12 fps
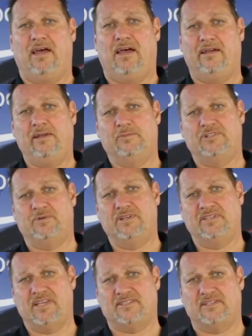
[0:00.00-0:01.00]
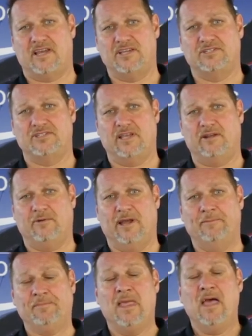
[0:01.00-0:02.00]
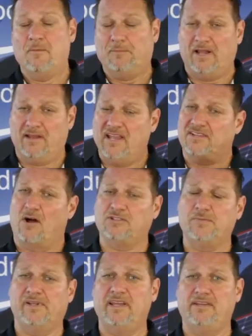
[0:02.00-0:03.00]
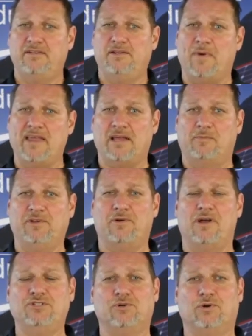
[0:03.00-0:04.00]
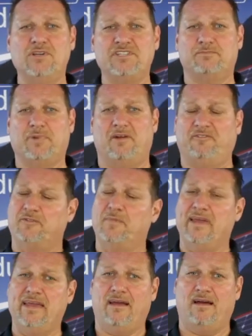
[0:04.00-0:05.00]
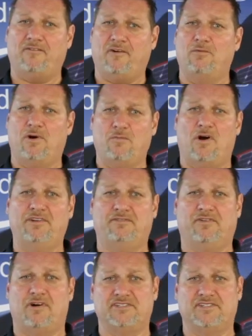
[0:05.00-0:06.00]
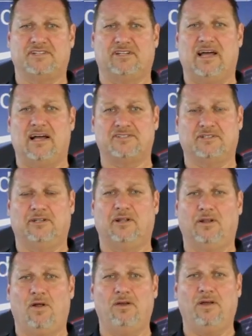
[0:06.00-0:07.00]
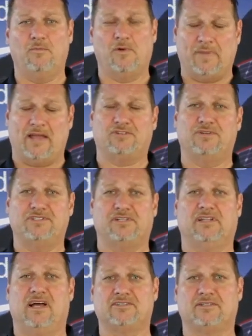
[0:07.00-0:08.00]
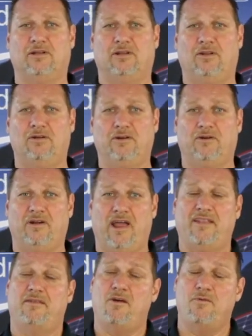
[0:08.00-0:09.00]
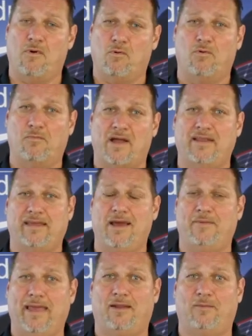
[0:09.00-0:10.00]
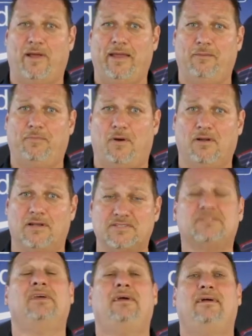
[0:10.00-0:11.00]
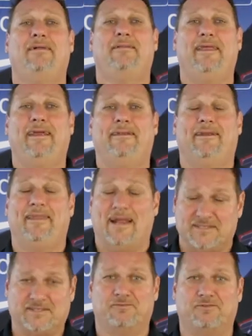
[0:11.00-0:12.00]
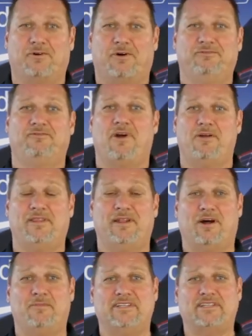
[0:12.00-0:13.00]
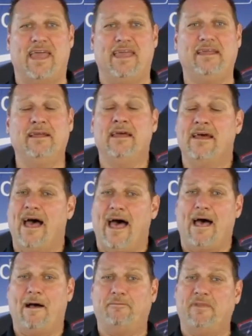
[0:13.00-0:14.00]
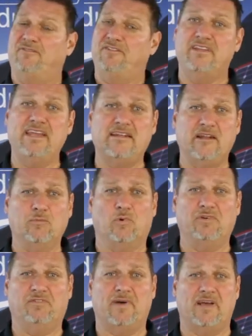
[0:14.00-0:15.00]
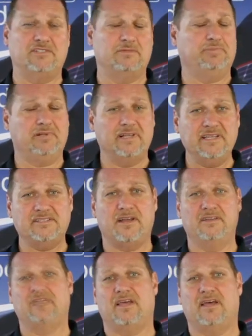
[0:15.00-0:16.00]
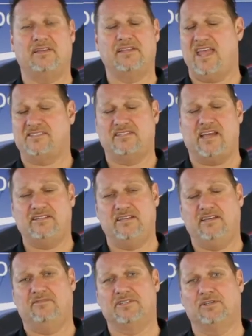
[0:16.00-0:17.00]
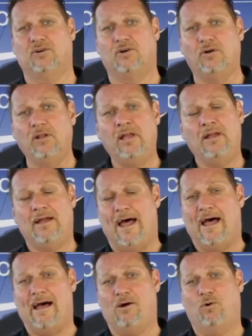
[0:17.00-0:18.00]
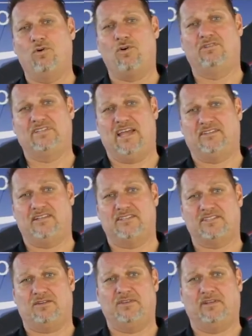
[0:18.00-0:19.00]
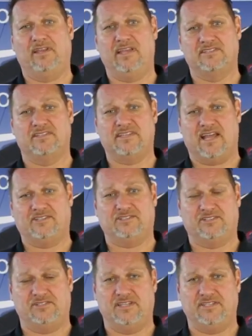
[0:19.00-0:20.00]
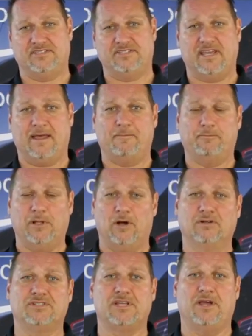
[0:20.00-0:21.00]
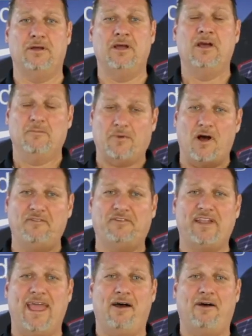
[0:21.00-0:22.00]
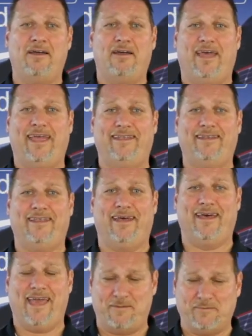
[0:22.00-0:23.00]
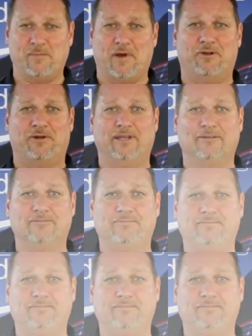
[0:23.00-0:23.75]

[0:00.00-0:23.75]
in between destinations anyway. But it's ultimately, you make up your own choice. But for me, if I want my devices to last a lot longer, my batteries to last a lot longer, and no more money coming out of my hip pockets, then that's the road that I'll be taking. If you need any more information, please don't hesitate to give us a call or contact us on the links attached to this blog. So bye for now, and happy motoring.